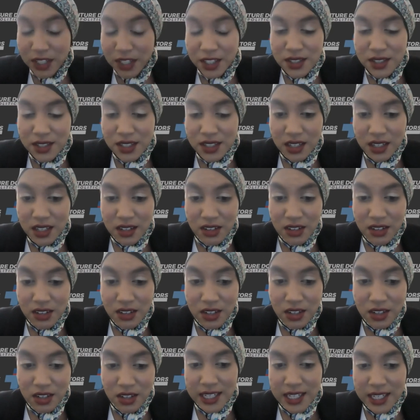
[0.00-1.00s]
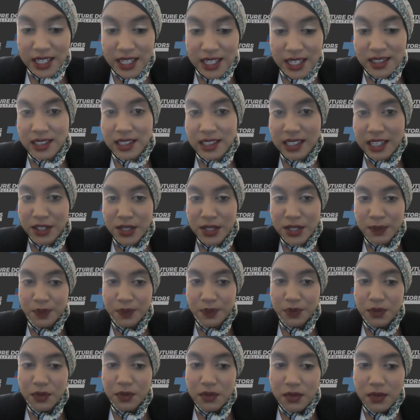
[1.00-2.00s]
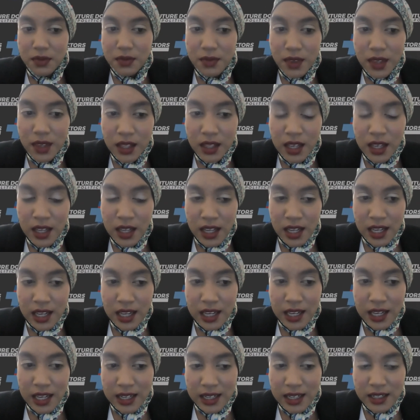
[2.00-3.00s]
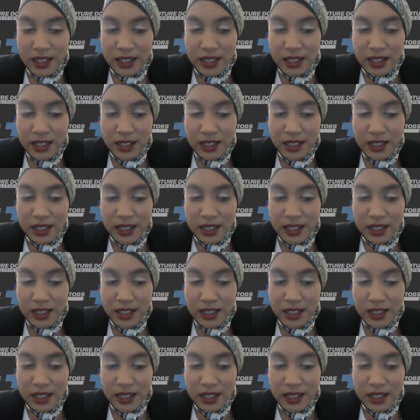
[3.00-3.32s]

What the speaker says: our policymakers and our elected leaders.